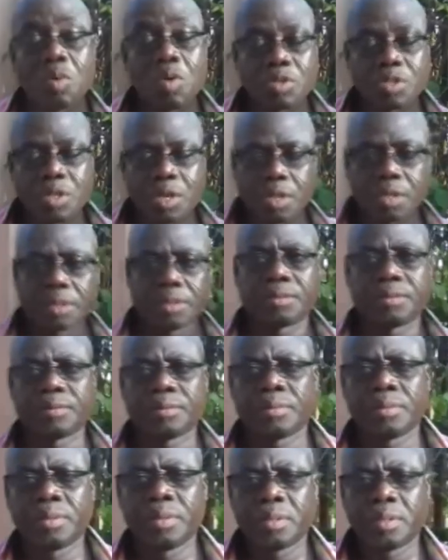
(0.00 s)
on a small
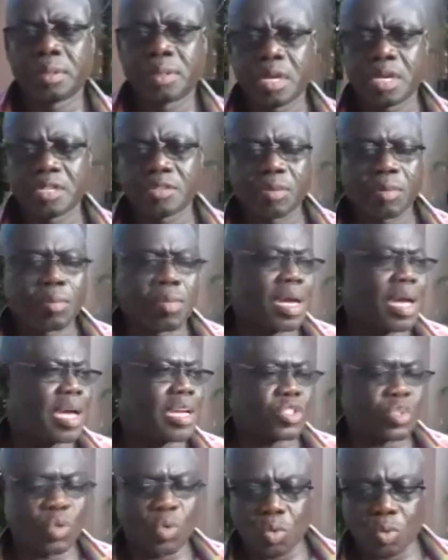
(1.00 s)
scale, that's
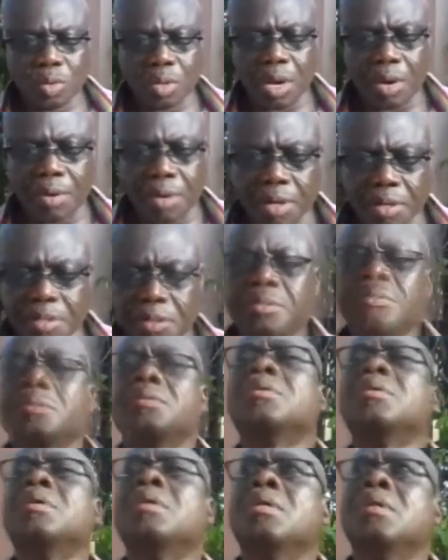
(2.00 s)
from a household
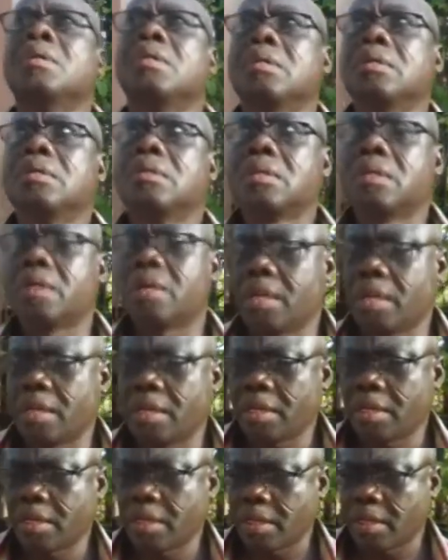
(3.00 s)
garage
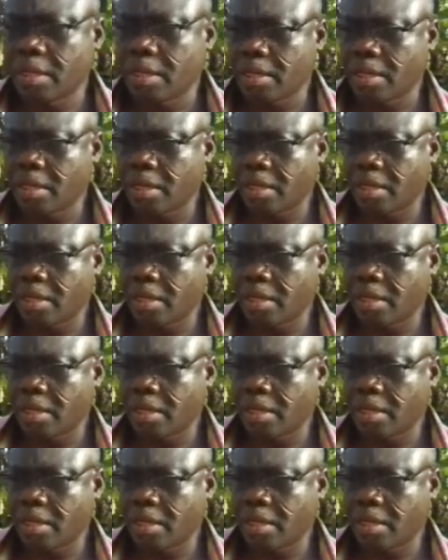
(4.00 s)
in uh,